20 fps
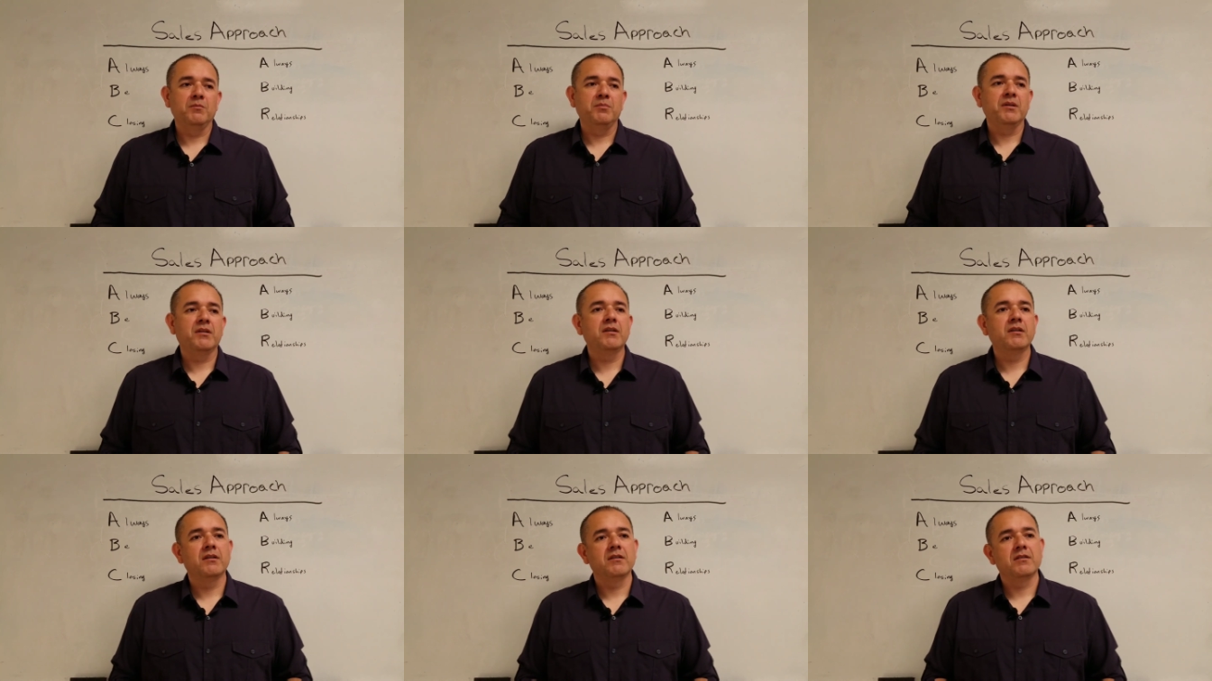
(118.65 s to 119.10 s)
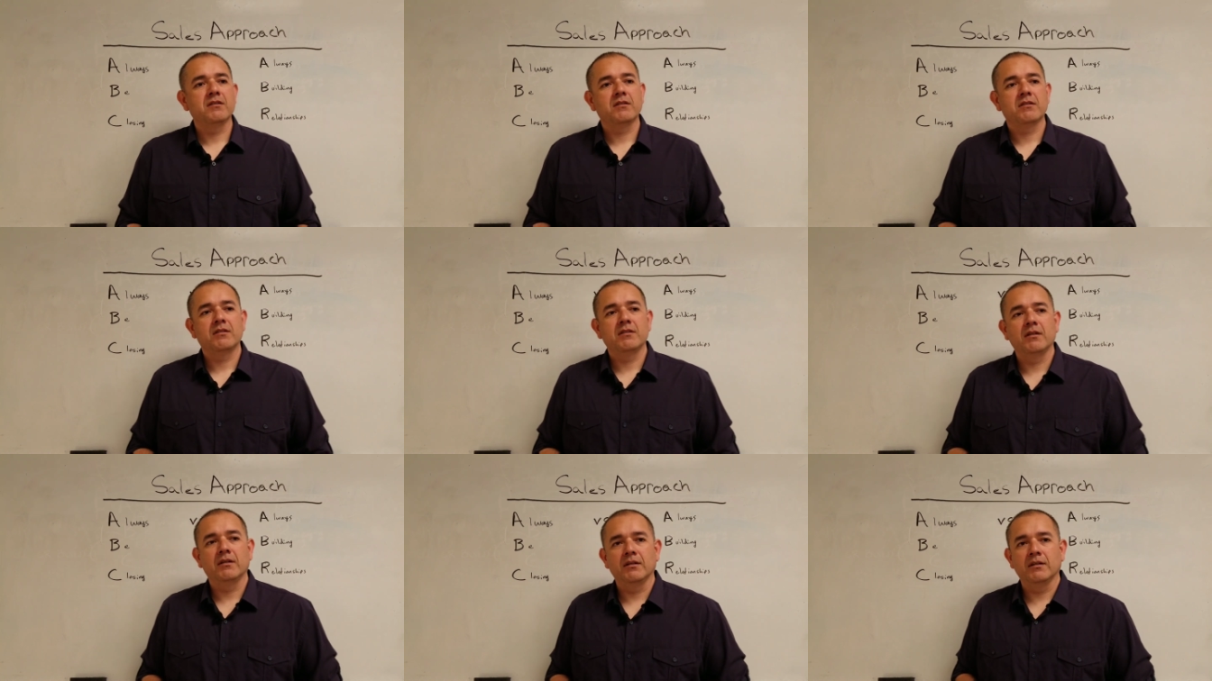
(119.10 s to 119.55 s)

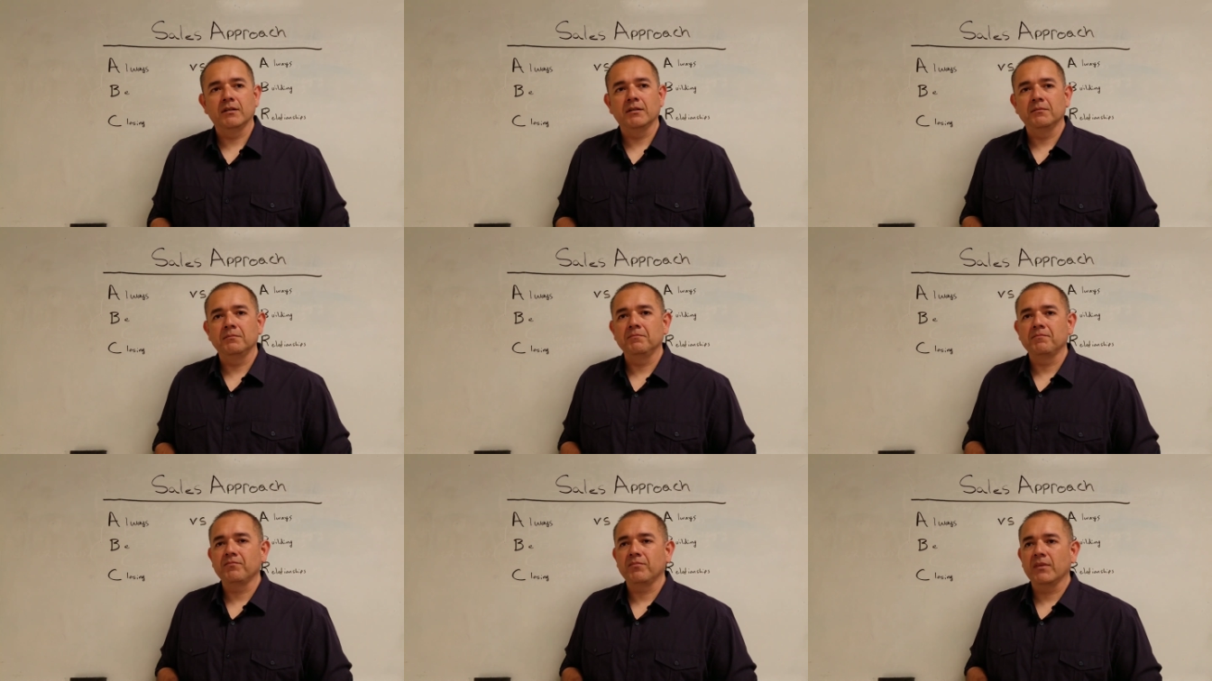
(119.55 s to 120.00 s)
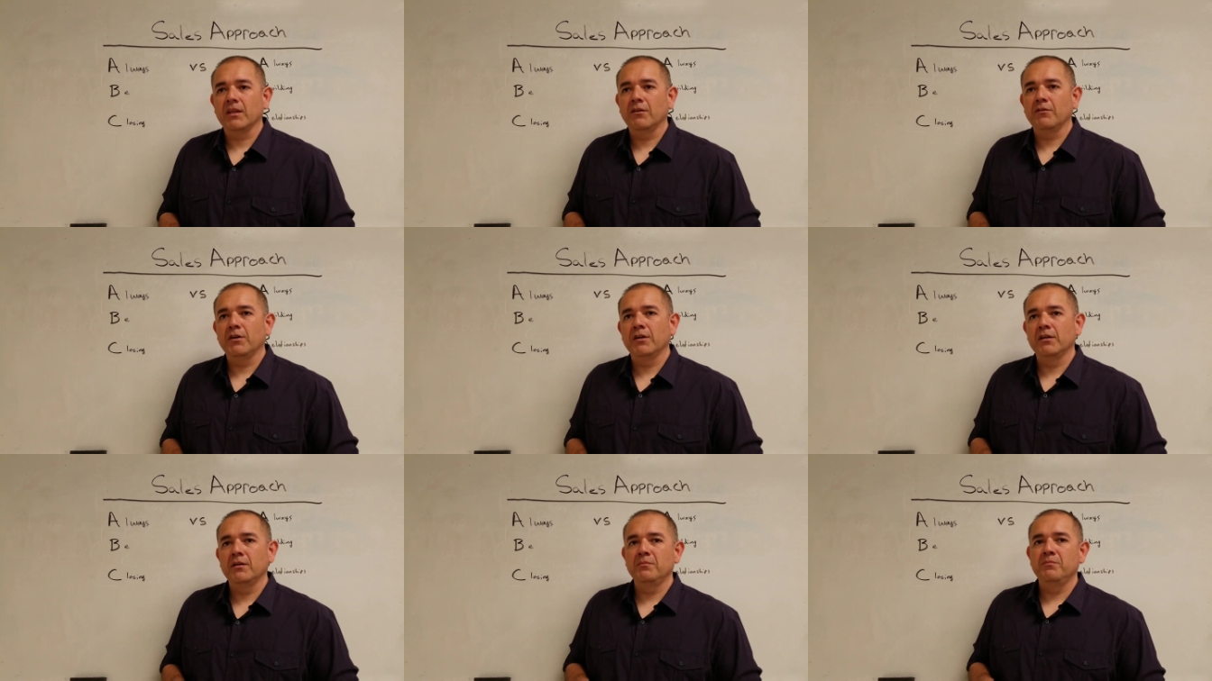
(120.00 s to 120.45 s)
Because
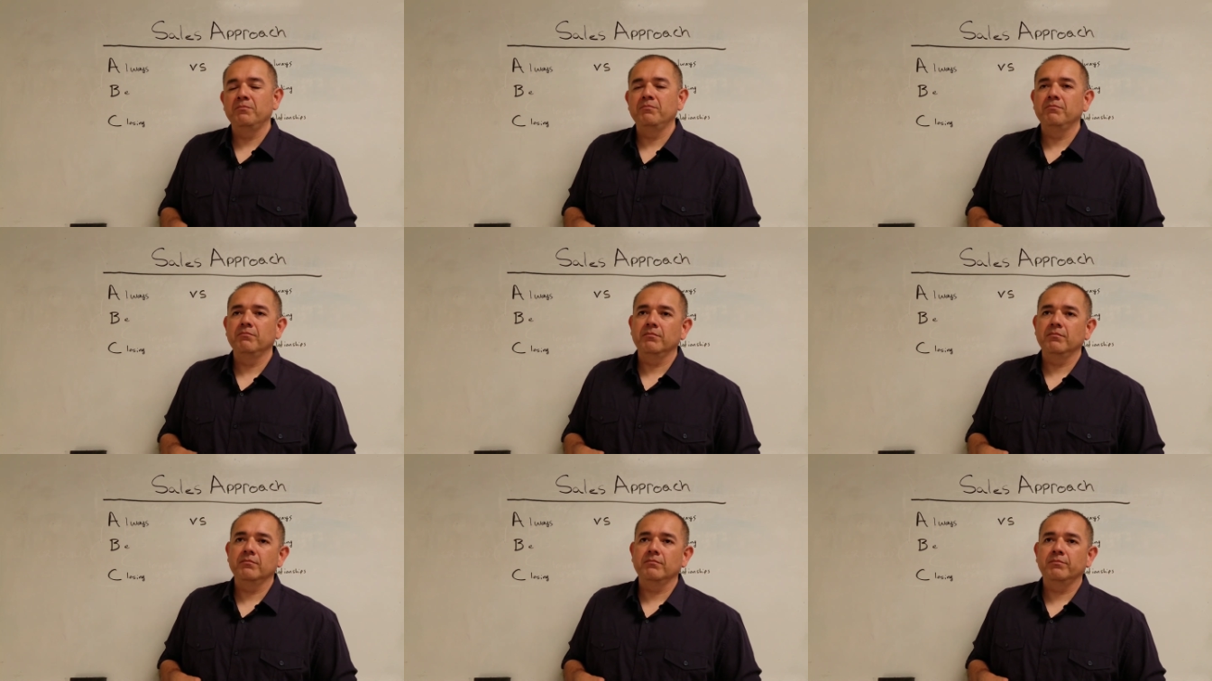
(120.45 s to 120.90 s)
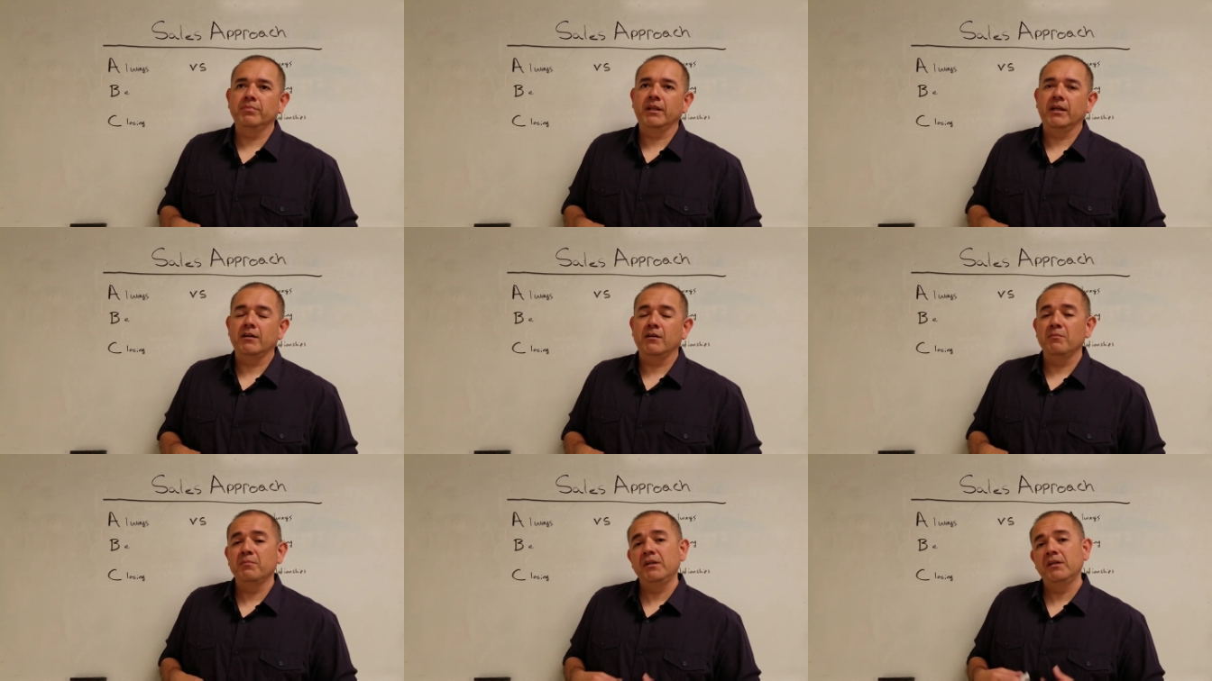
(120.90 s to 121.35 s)
if you're going to
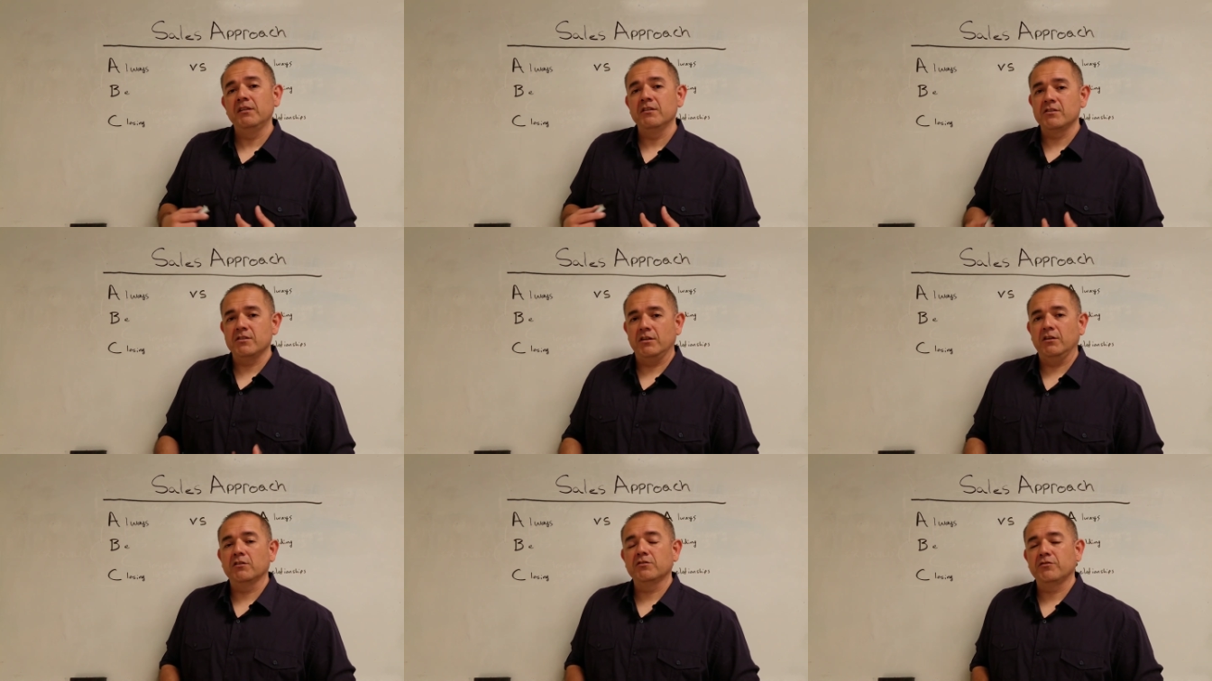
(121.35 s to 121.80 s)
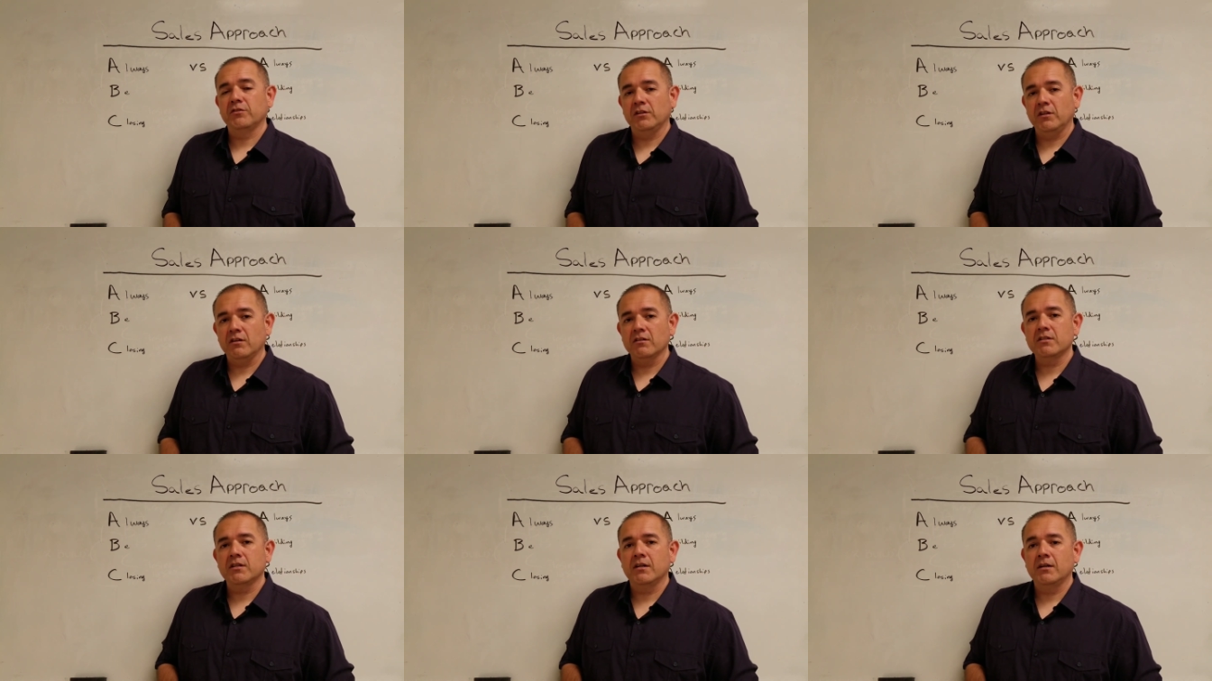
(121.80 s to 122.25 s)
plan on being in sales for a
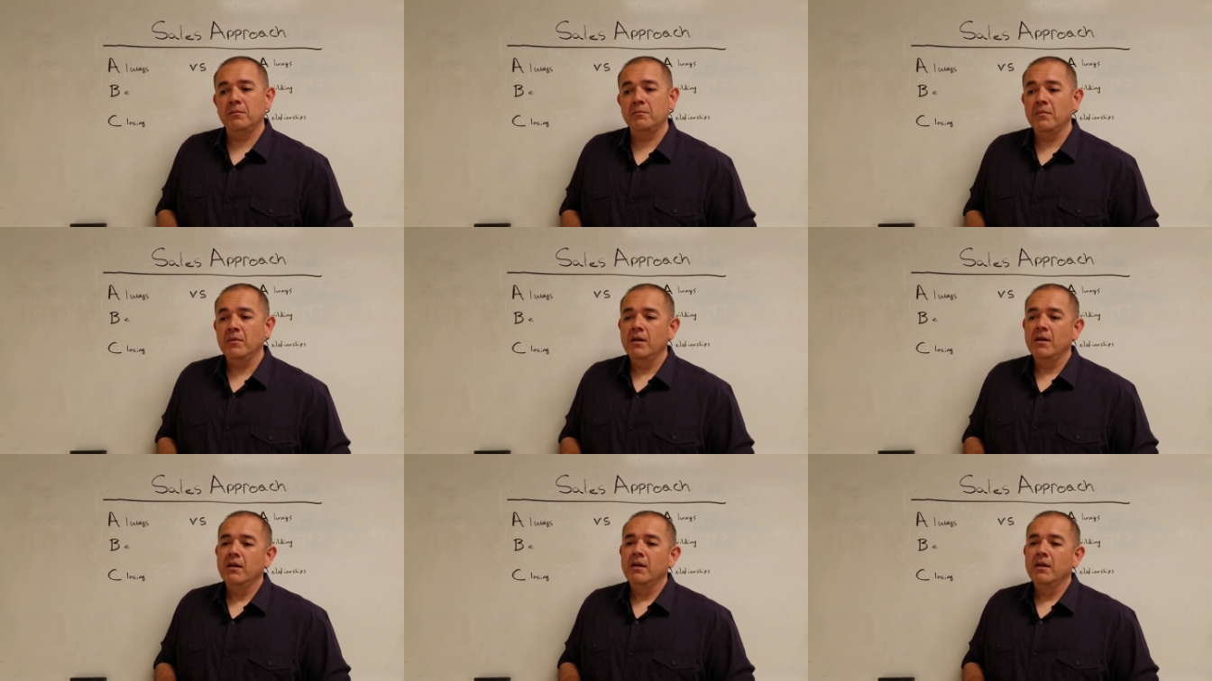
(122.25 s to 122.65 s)
long time,